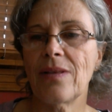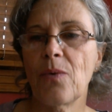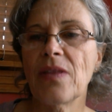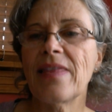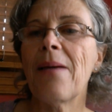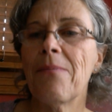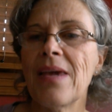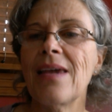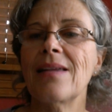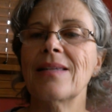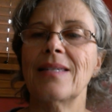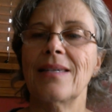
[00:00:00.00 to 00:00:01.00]
what that
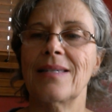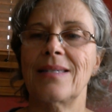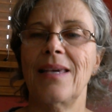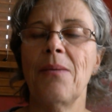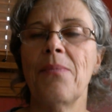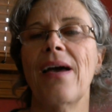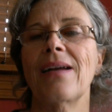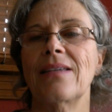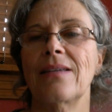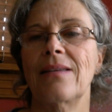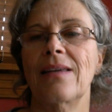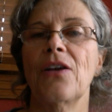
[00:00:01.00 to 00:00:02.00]
means is
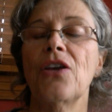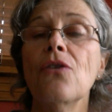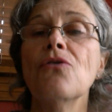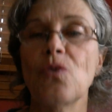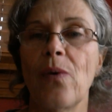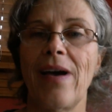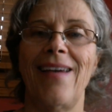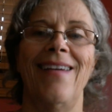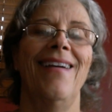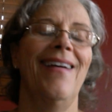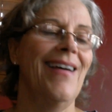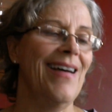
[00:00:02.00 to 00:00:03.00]
impacted in a huge way
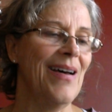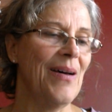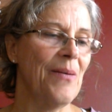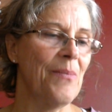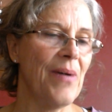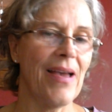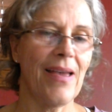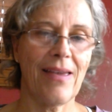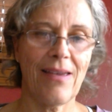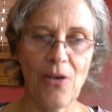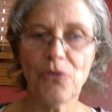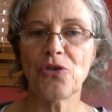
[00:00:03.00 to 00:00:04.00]
by
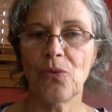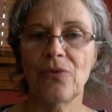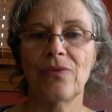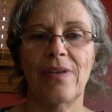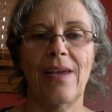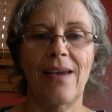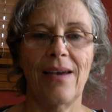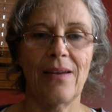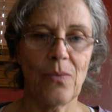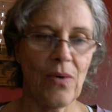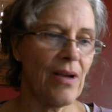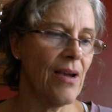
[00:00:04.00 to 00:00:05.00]
culture
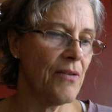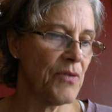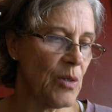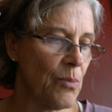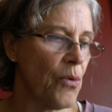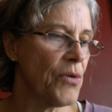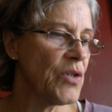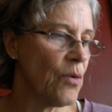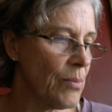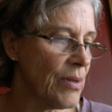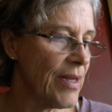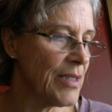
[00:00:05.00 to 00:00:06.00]
and what kind of supports are
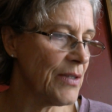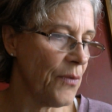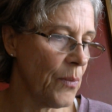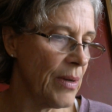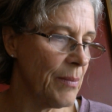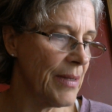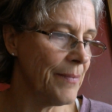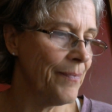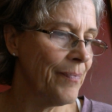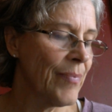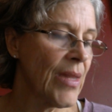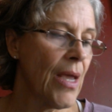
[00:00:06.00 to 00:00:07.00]
in place for women.
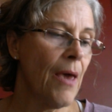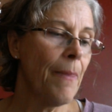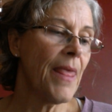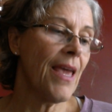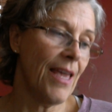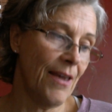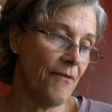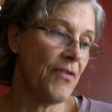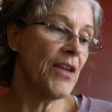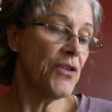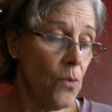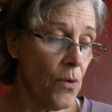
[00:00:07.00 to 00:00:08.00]
If
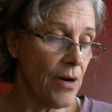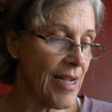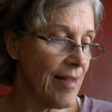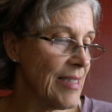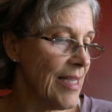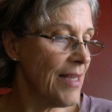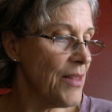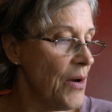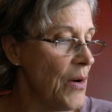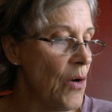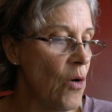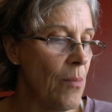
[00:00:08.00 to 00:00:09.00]
they do work outside the
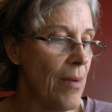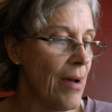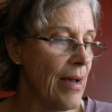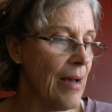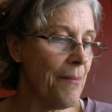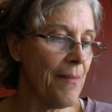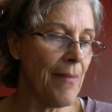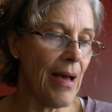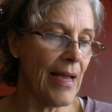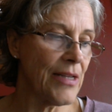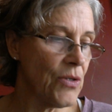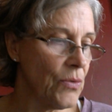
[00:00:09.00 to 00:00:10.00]
home,
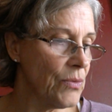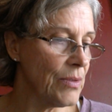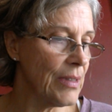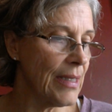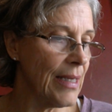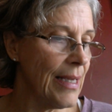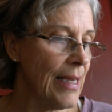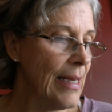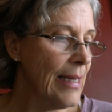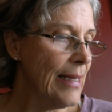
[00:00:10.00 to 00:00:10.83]
I totally